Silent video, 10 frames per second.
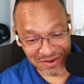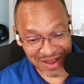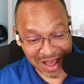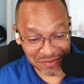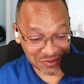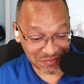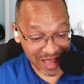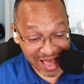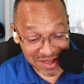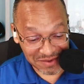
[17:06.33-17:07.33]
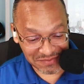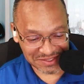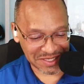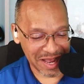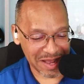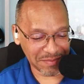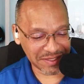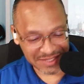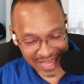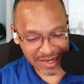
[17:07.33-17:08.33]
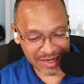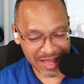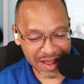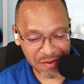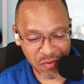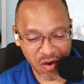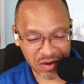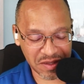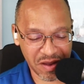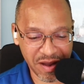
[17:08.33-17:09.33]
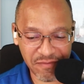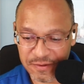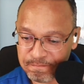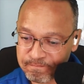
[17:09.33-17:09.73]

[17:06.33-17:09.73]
I was out of a job because I walked off,